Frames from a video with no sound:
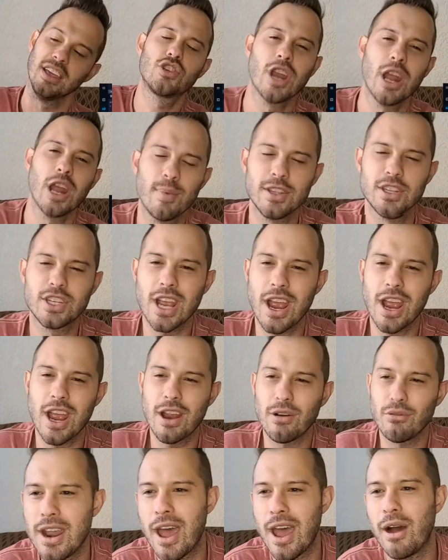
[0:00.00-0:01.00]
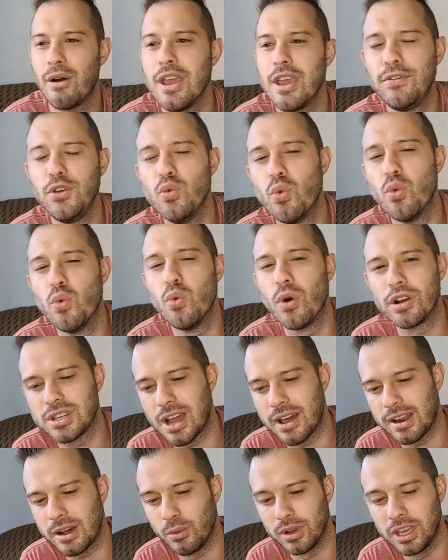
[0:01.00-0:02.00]
Get your name in the chat right now if you want a
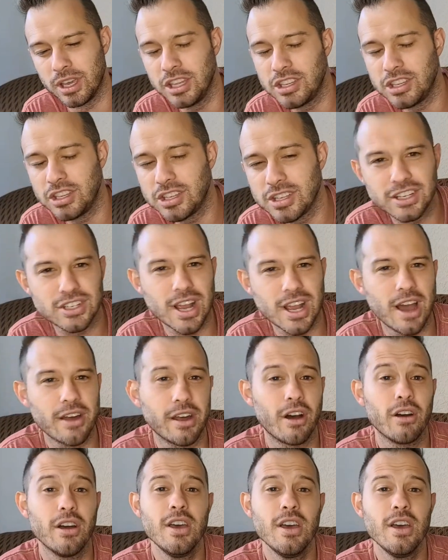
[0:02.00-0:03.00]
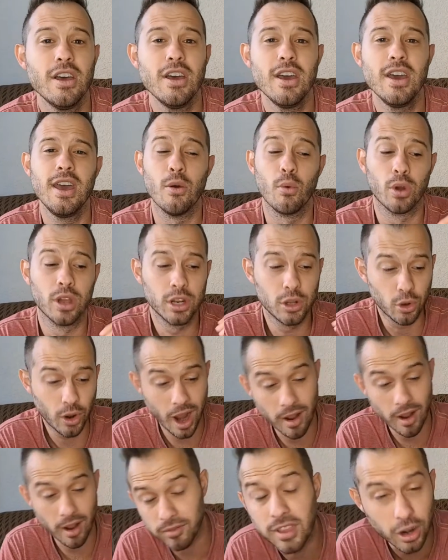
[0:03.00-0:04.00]
shout out. We'll get you that shout out. We're gonna
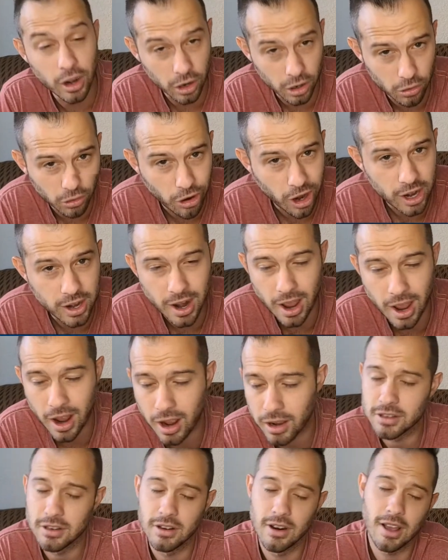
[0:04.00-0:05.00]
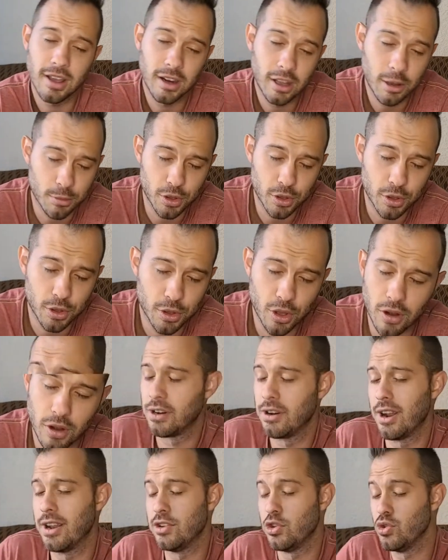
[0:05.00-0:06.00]
go have dinner right now, so you're not gonna come along for
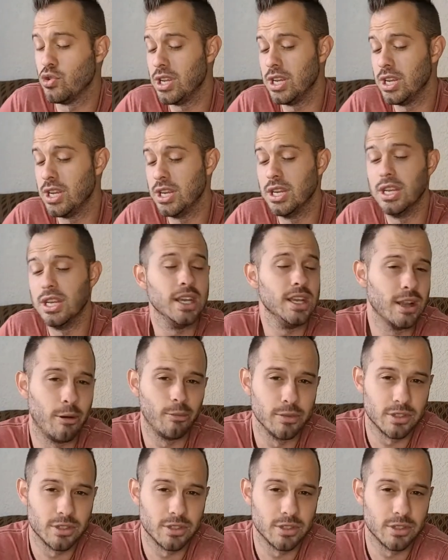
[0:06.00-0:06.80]
dinner. I do need to eat.